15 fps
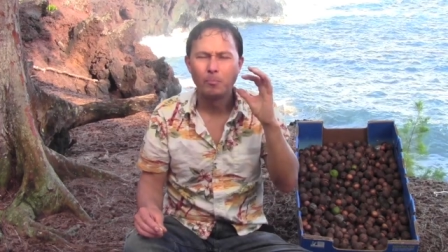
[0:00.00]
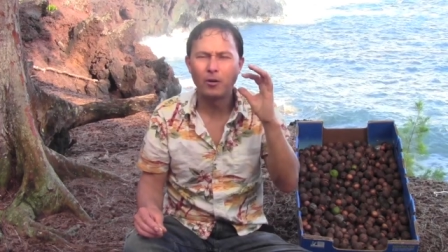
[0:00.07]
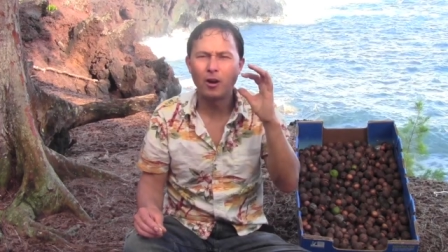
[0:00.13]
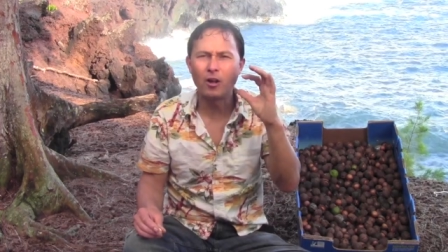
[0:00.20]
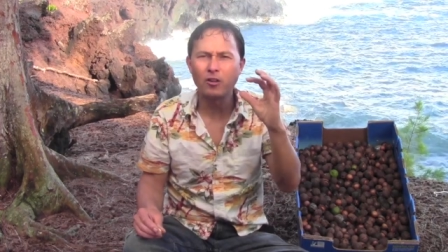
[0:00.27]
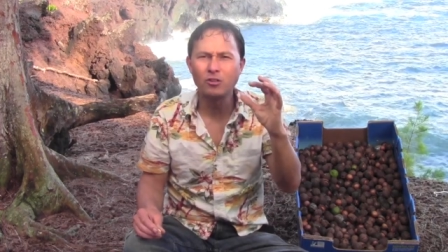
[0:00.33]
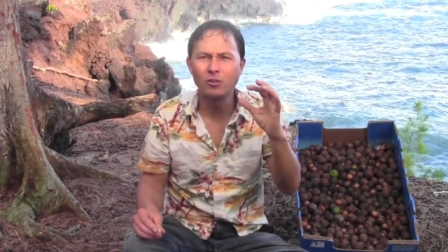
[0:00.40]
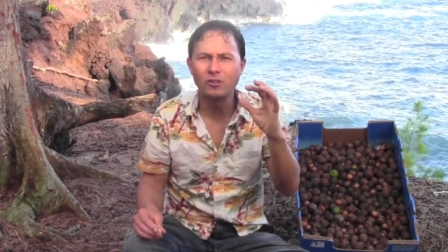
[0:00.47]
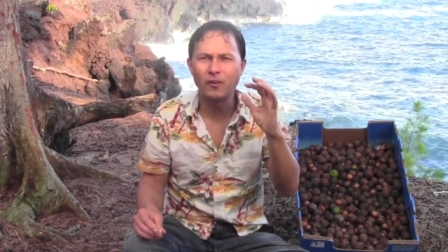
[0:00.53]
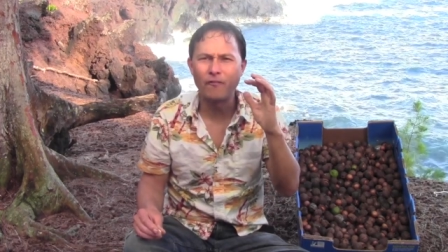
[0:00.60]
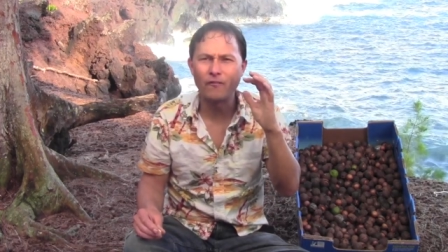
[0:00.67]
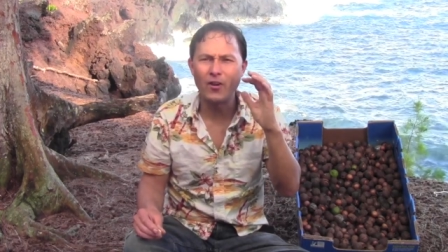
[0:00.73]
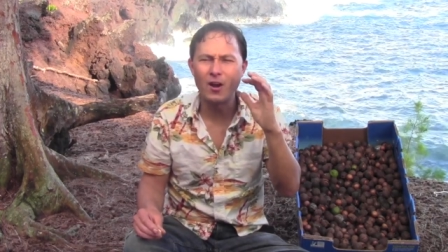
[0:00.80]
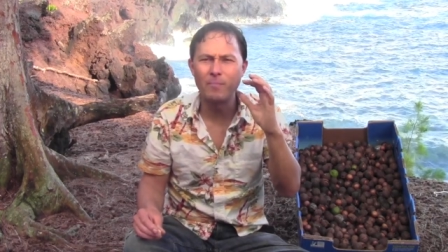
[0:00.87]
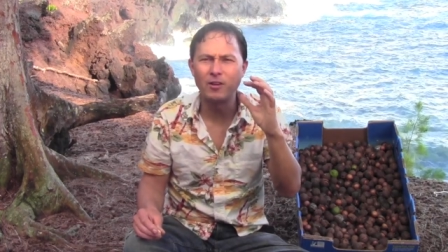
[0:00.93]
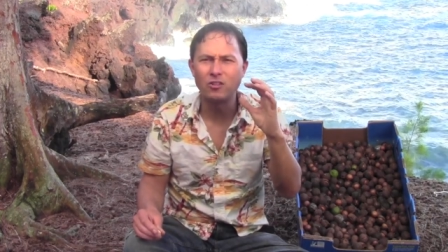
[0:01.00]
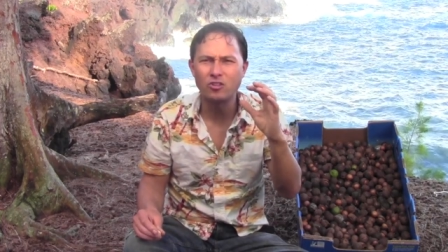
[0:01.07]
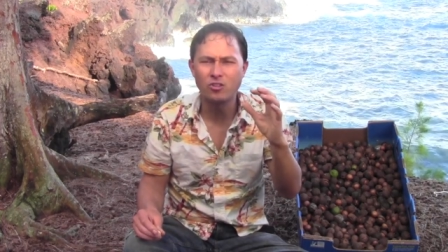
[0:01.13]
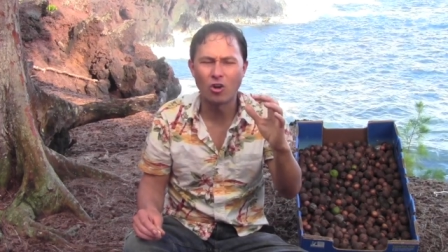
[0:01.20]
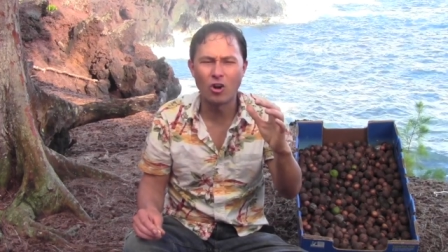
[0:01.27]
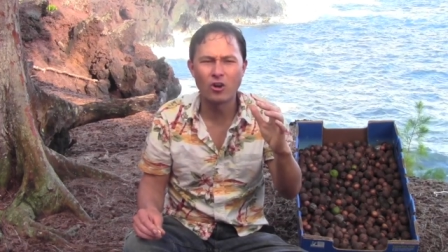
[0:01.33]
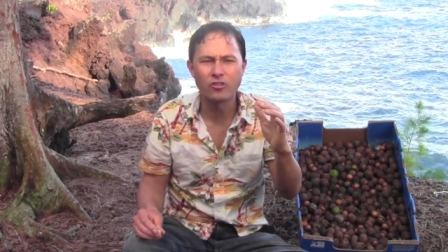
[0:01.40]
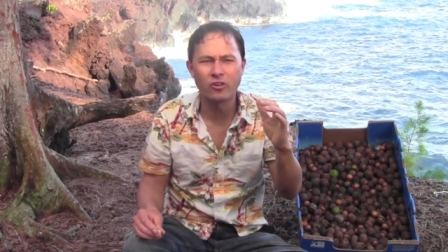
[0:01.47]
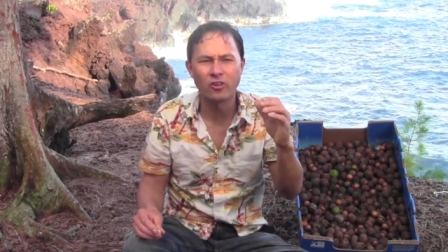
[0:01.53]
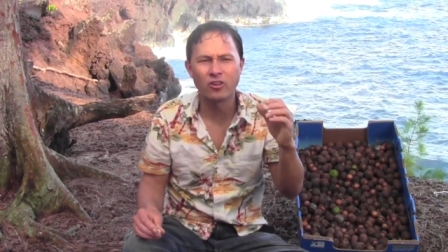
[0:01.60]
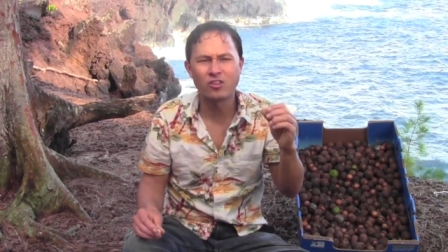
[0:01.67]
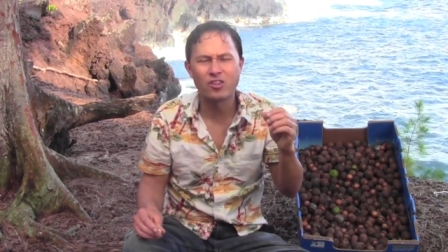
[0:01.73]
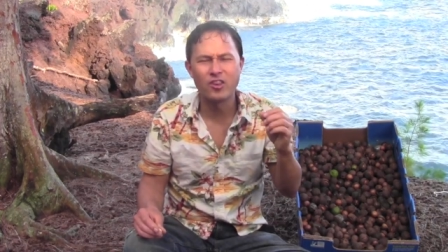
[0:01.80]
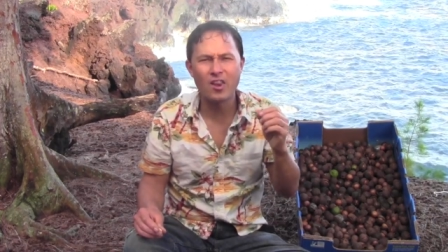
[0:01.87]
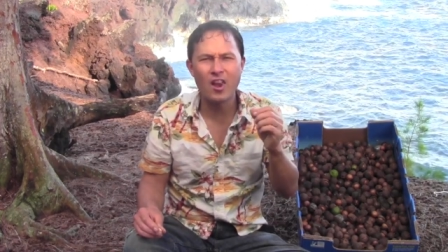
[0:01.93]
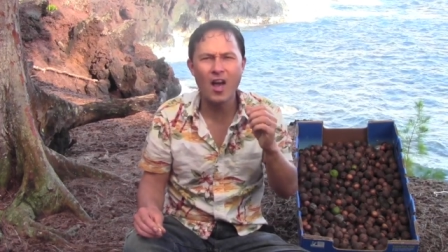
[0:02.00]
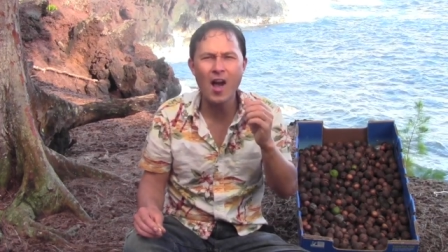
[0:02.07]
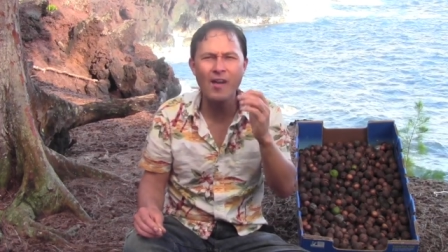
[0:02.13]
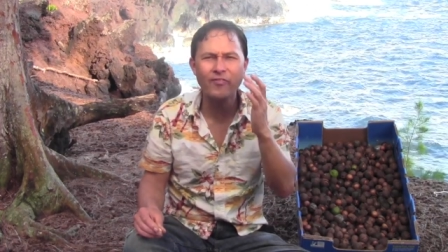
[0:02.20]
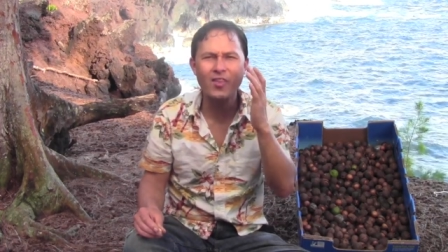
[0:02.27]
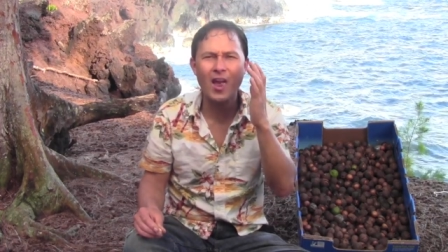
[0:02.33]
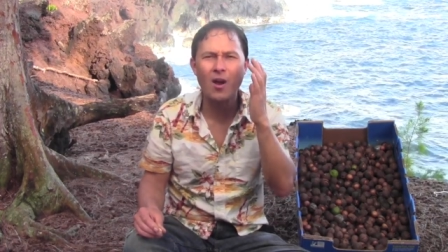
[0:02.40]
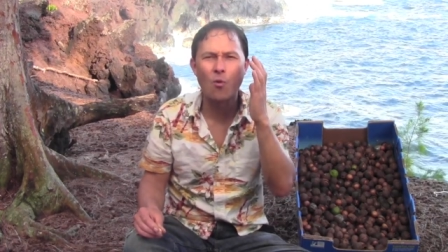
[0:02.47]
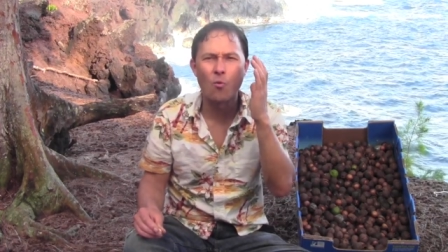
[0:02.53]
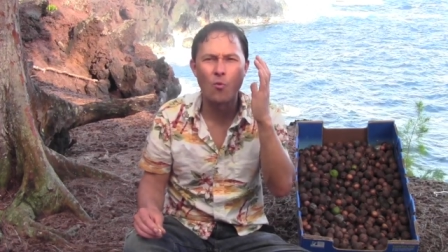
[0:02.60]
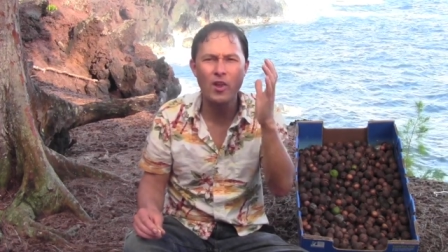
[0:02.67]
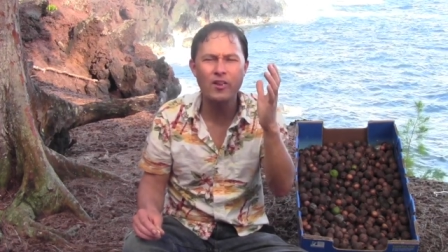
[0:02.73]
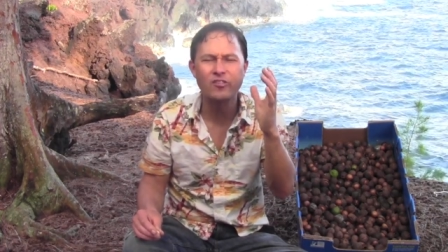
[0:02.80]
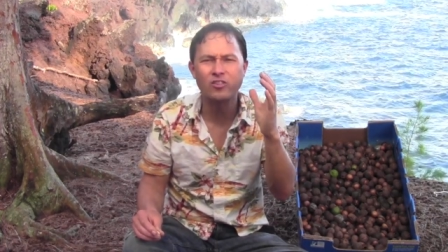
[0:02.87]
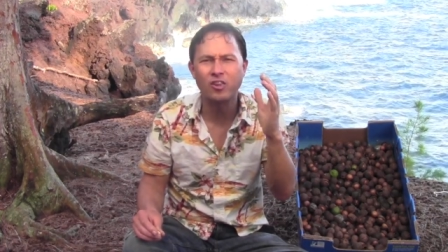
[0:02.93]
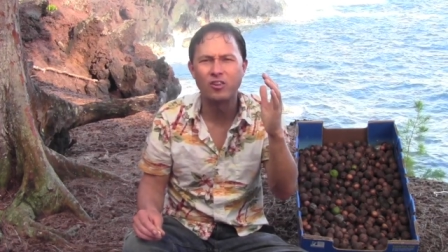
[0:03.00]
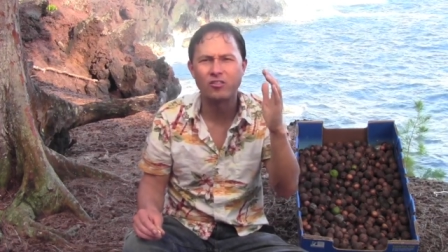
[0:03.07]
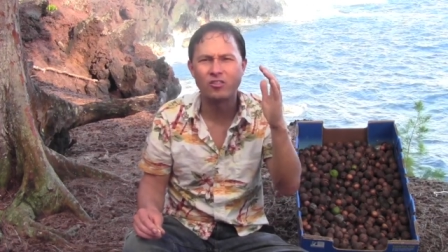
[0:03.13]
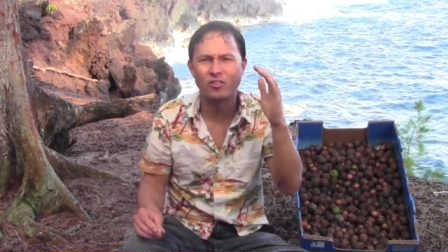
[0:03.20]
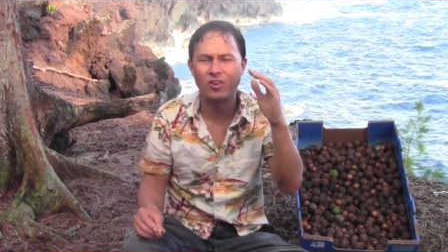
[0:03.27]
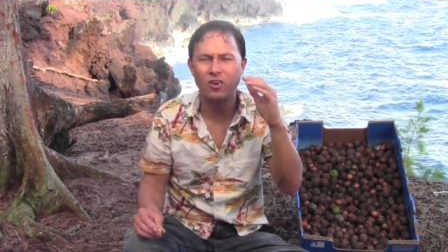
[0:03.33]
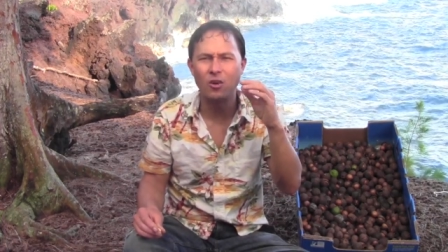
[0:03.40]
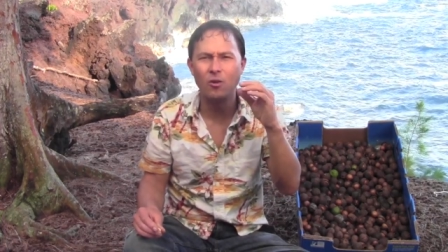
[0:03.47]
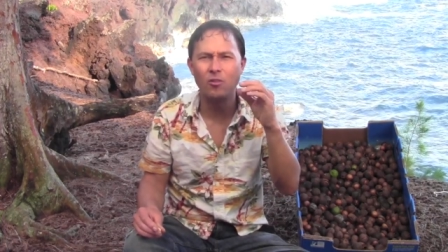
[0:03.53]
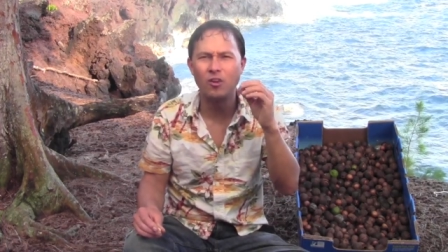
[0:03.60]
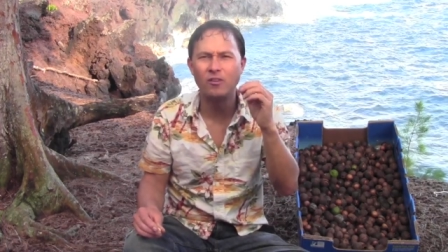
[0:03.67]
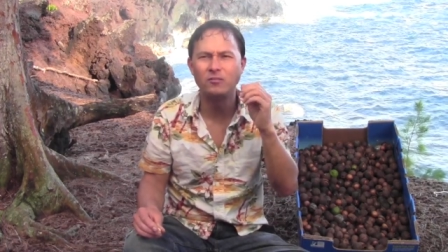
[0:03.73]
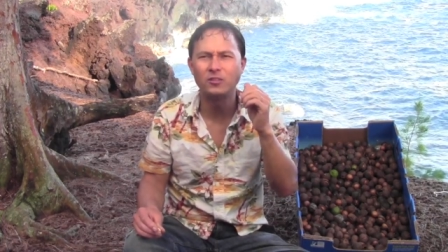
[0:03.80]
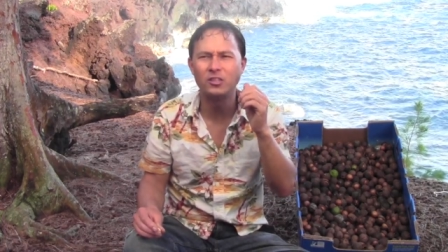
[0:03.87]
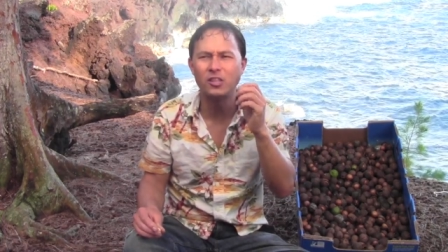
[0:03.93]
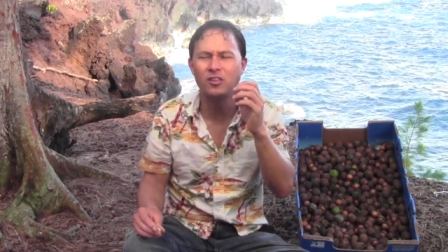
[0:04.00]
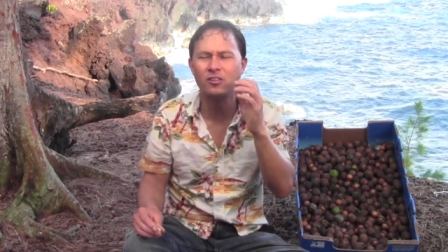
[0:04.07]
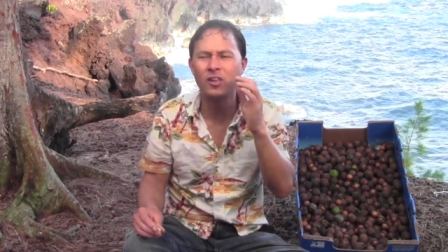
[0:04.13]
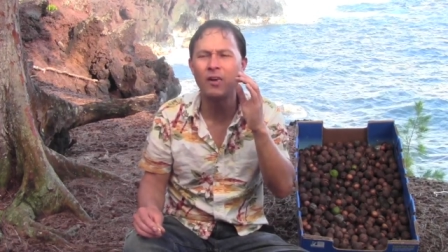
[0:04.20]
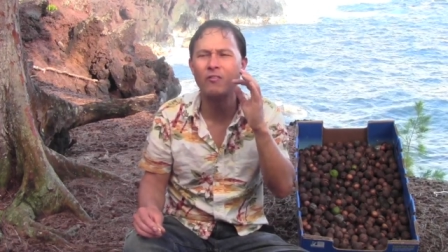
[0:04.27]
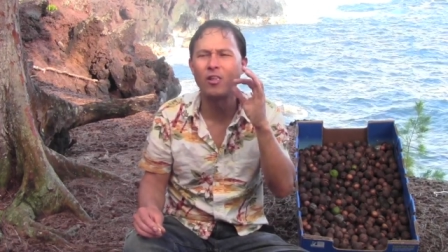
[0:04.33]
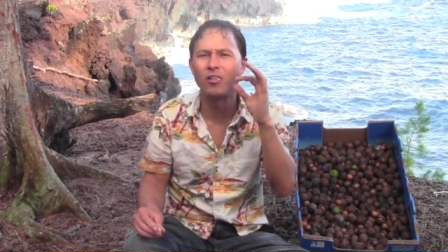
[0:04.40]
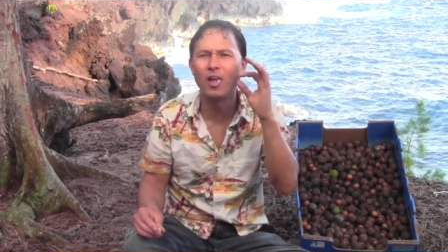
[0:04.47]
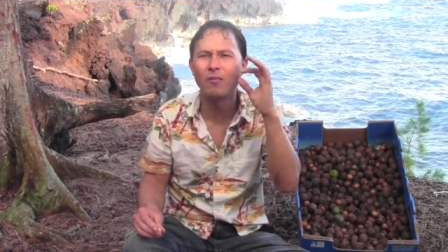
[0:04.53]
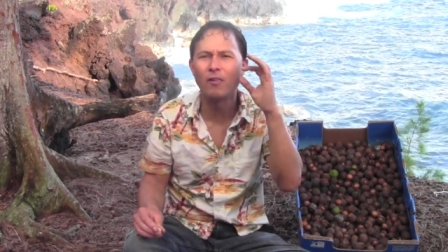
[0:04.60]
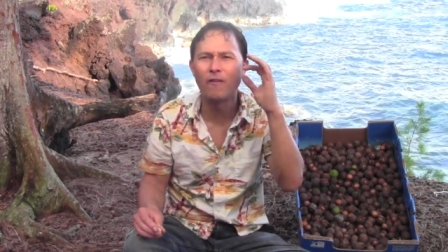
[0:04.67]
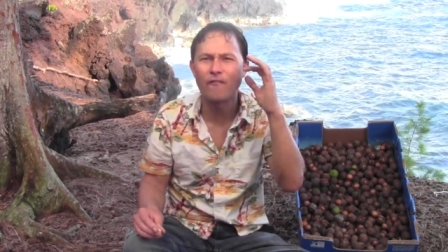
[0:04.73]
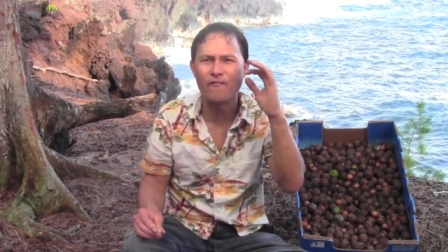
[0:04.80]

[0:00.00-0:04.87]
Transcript: but also it's a fair bit starchy and it's not that rich because, you know, it doesn't have the level